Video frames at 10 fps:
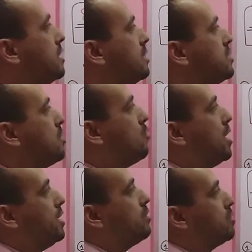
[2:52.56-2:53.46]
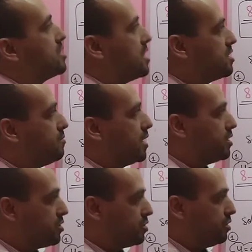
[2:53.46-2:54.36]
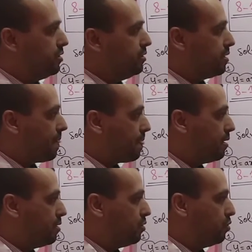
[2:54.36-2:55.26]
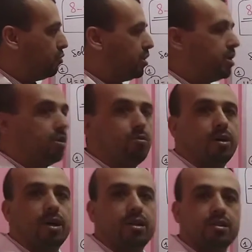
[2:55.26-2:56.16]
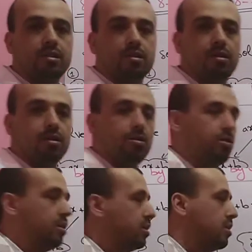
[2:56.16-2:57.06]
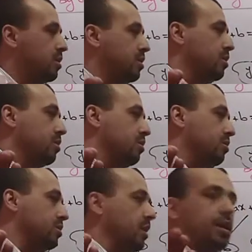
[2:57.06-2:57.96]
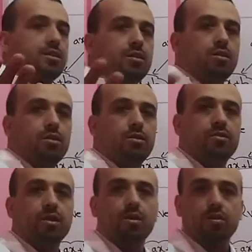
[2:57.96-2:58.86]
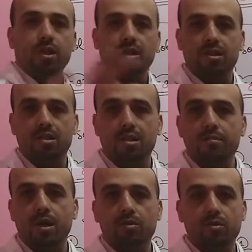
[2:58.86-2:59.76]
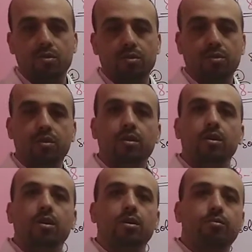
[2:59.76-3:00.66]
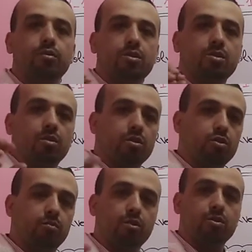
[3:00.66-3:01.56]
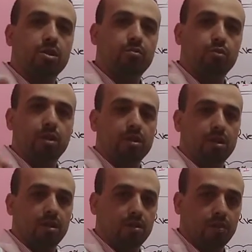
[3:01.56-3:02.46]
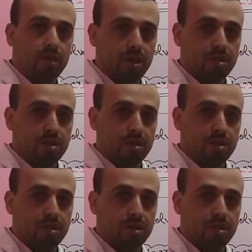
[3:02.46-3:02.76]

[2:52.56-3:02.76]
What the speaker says: So y equals x minus 2, we know by the lesson of the coordinate system how to put or to plot a point in a coordinate